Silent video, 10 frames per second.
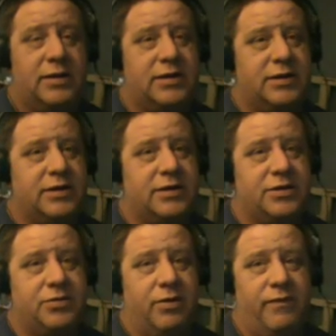This is just
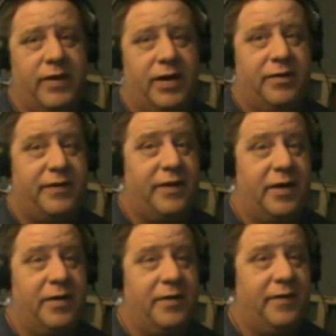a short video just
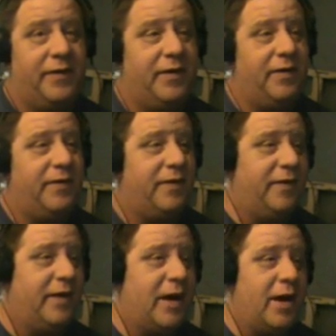introducing you to
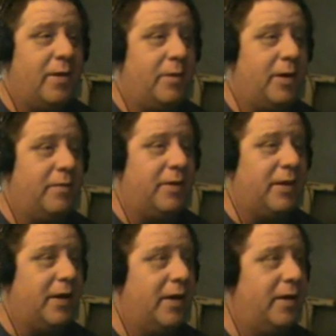the game and
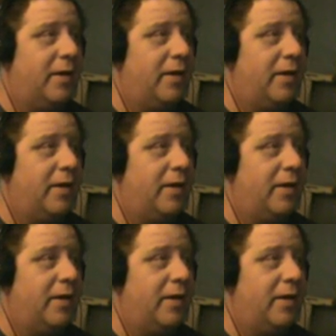everything.